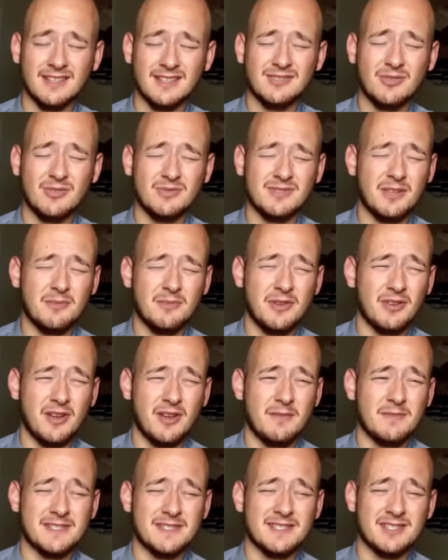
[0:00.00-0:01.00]
Like, don't tell me your
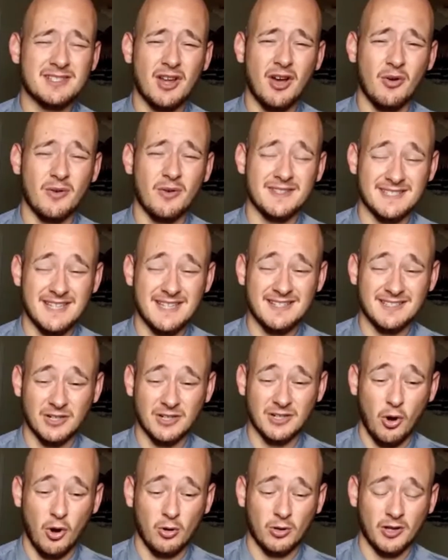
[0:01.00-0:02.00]
name is Snow. It says
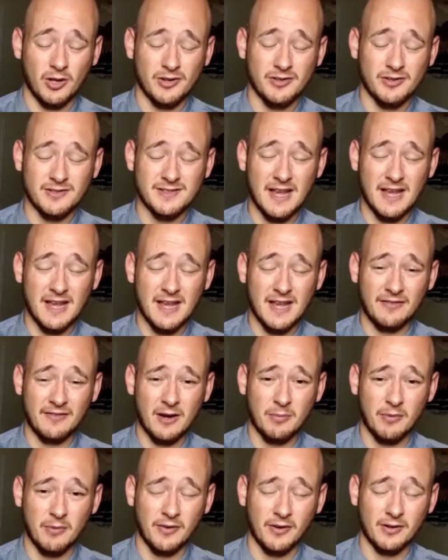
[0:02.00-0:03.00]
Nicole on your
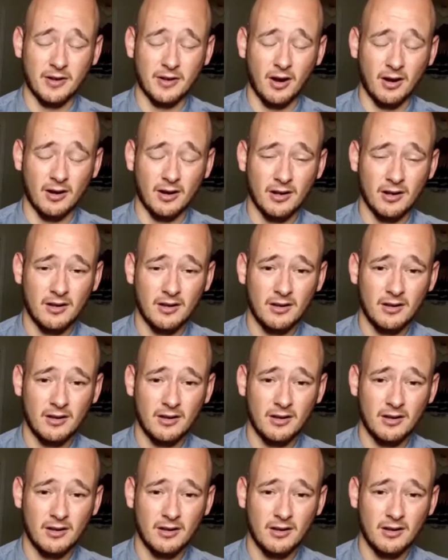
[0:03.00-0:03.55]
Sapphire Preferred card.